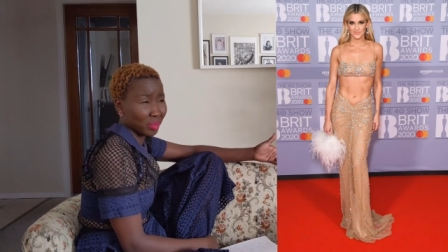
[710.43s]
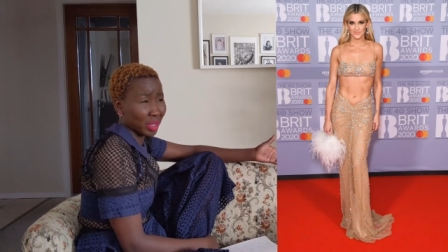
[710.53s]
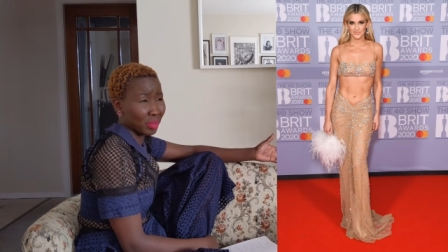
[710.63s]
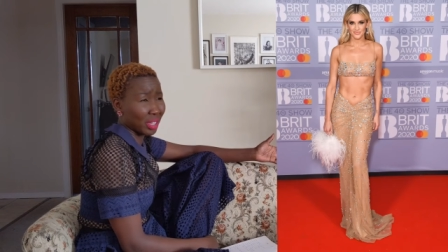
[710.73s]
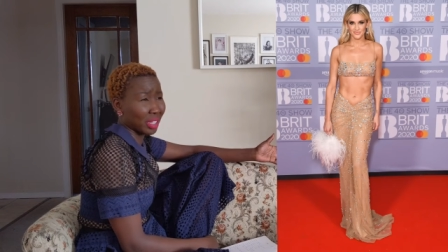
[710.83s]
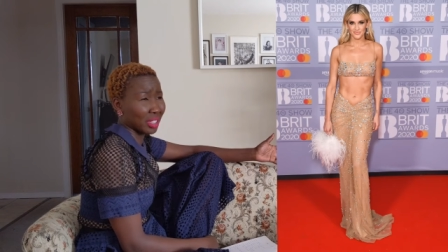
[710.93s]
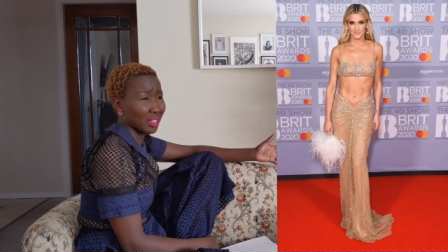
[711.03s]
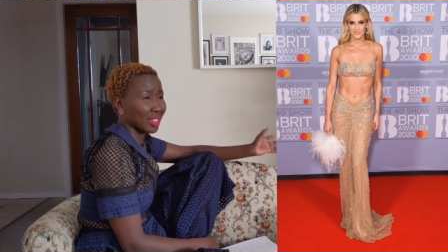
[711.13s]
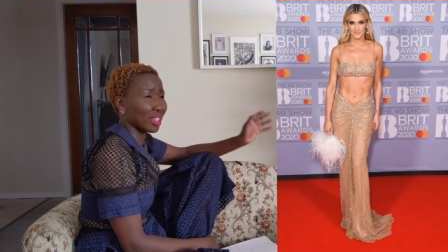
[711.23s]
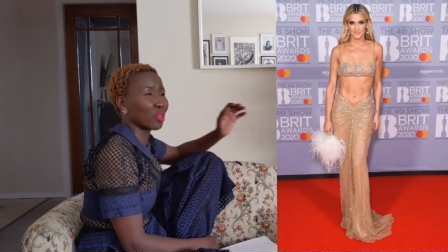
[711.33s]
Maybe
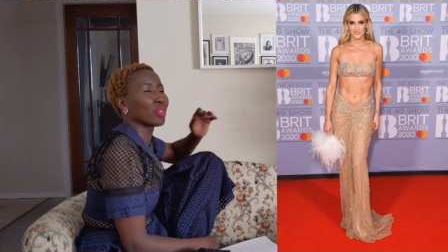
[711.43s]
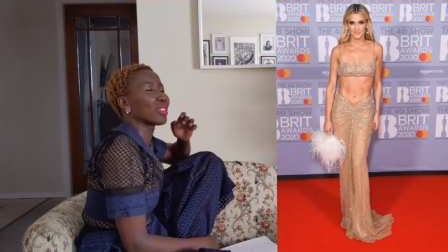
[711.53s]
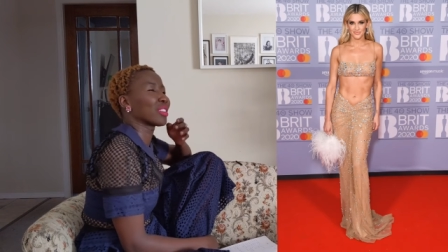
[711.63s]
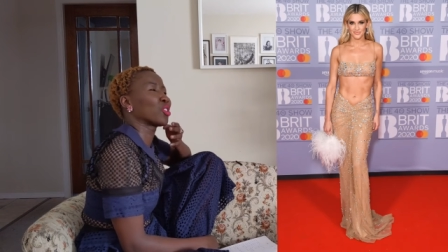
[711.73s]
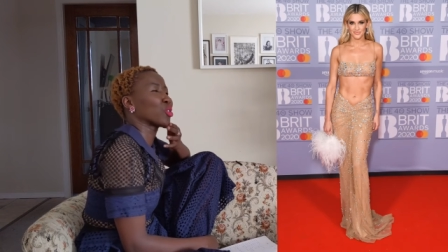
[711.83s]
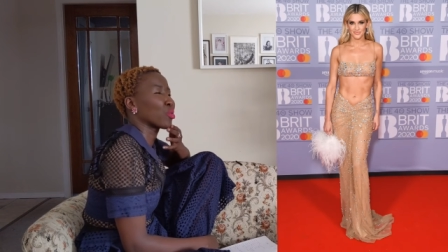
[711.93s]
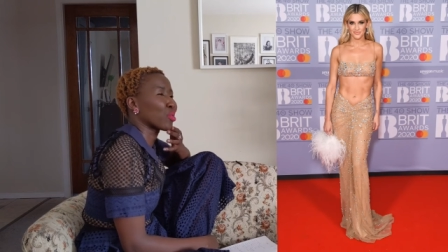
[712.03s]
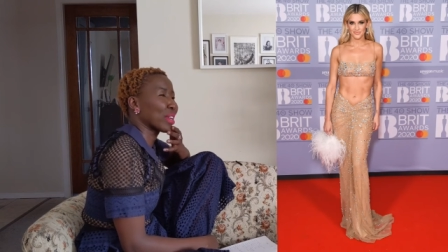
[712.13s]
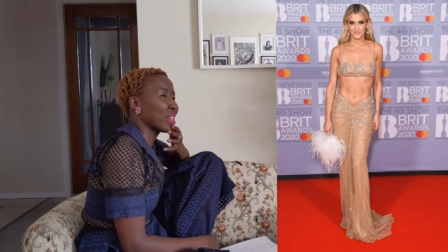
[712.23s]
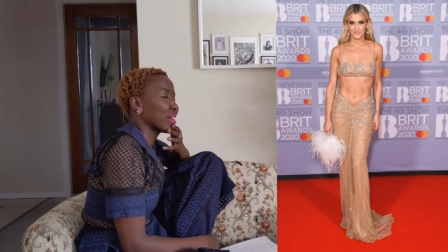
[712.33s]
because I don't listen to
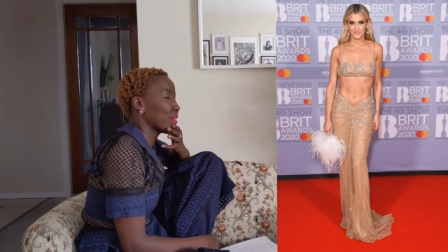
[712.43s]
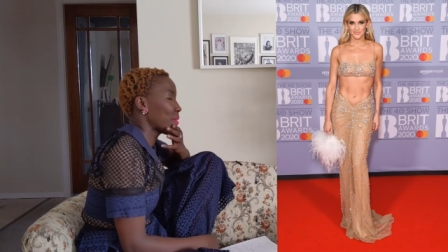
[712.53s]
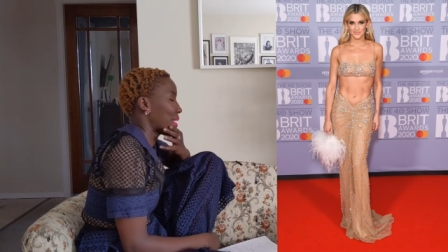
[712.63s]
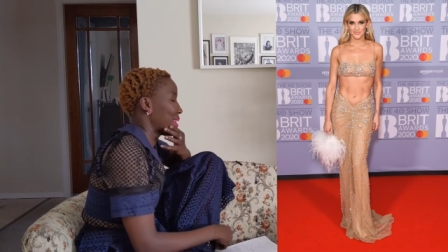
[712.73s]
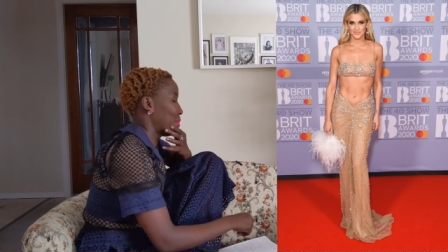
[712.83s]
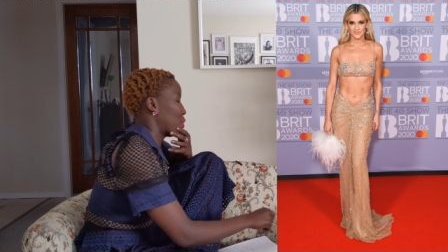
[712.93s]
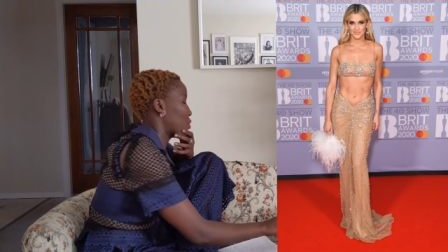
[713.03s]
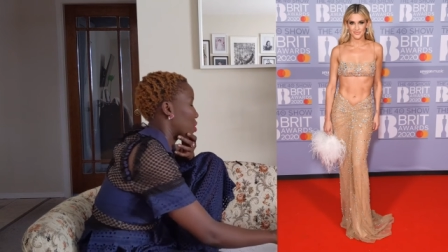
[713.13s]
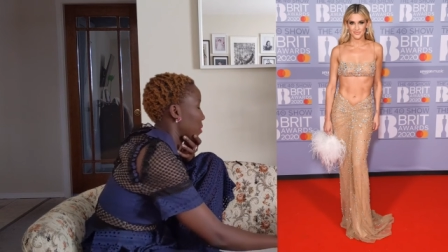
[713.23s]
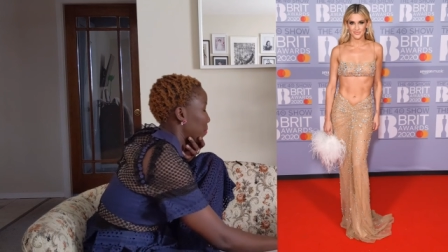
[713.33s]
radio
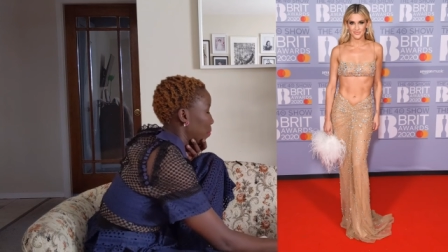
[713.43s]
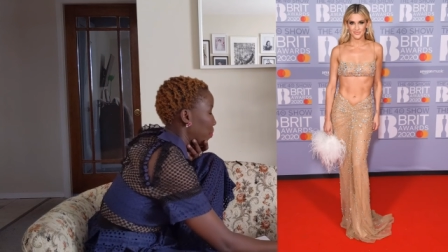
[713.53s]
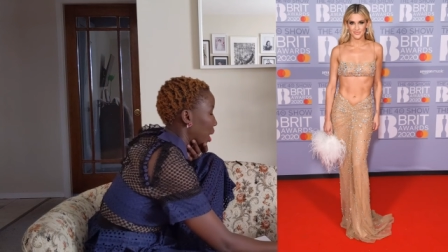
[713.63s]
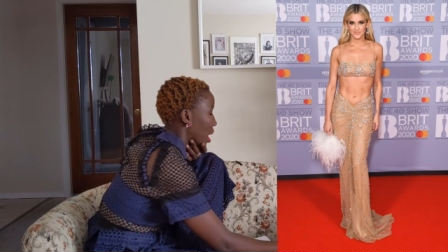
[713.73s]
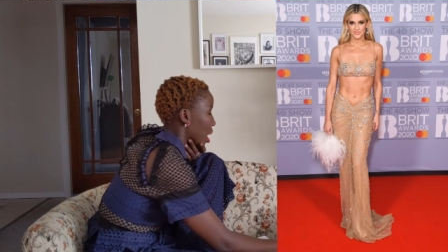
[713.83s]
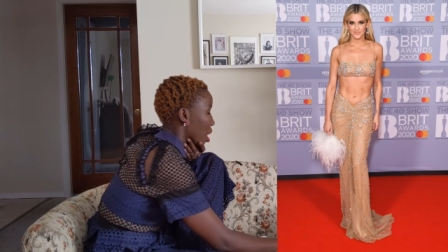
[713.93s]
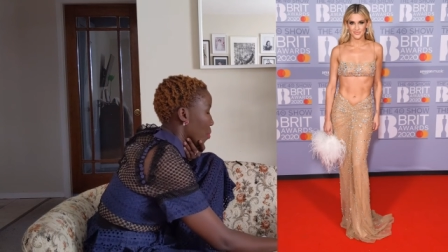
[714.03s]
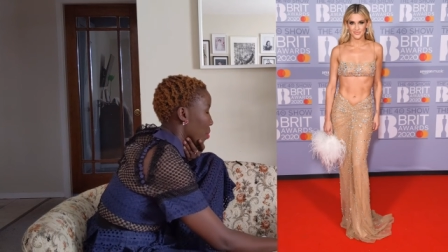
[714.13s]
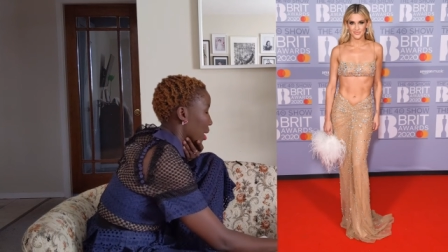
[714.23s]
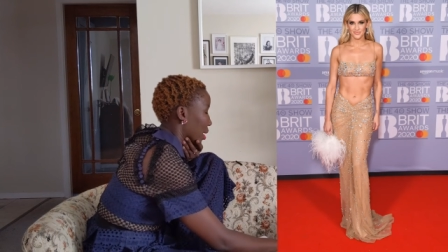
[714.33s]
anymore.
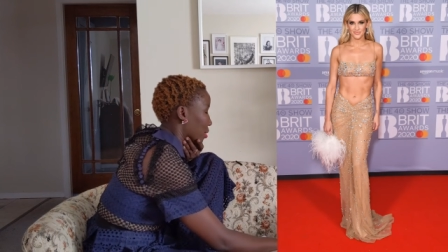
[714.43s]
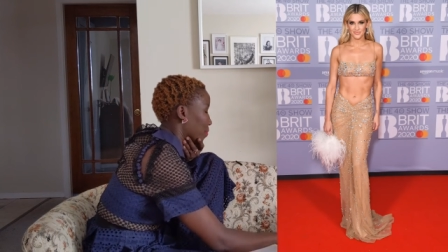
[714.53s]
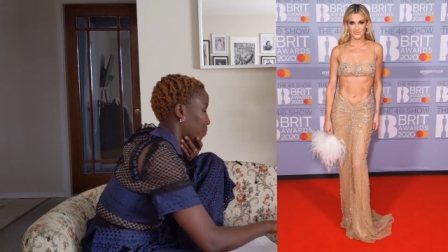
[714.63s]
But